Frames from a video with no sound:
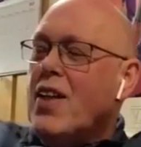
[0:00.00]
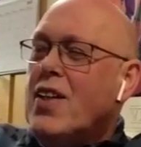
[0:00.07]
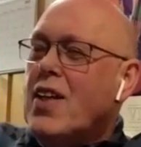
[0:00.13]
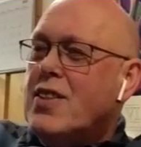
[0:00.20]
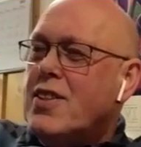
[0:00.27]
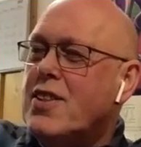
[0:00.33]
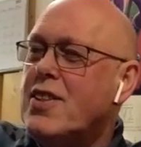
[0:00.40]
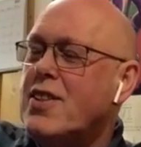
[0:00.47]

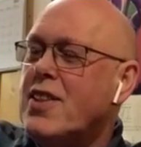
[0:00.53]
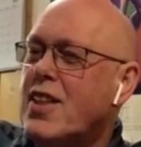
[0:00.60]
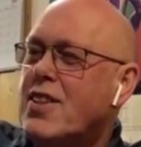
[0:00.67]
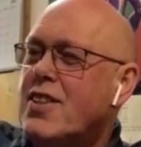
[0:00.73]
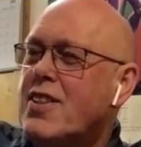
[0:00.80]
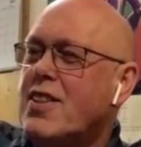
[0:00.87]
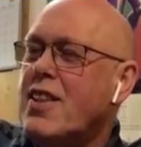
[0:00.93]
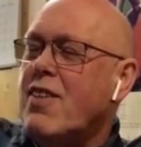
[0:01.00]
that's
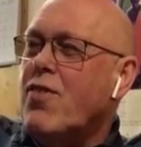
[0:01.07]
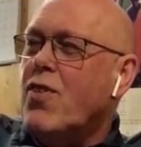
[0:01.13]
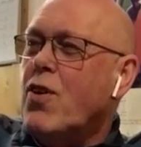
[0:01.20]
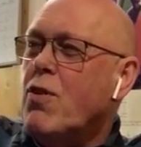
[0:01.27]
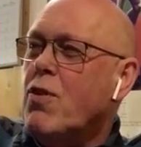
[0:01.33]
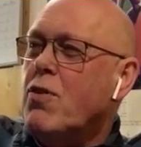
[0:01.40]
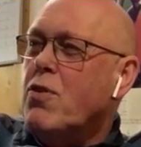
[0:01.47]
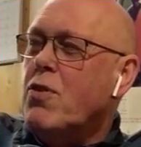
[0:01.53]
that's
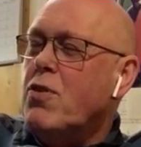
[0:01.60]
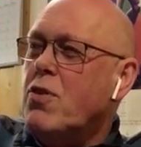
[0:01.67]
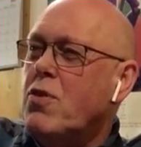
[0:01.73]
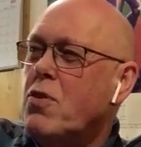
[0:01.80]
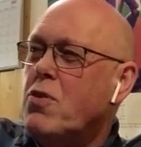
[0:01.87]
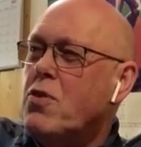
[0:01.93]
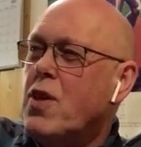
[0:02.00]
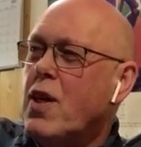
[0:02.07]
difficult
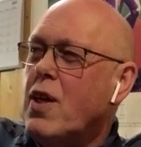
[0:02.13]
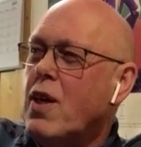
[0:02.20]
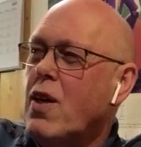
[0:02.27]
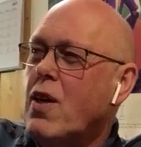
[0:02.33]
to say.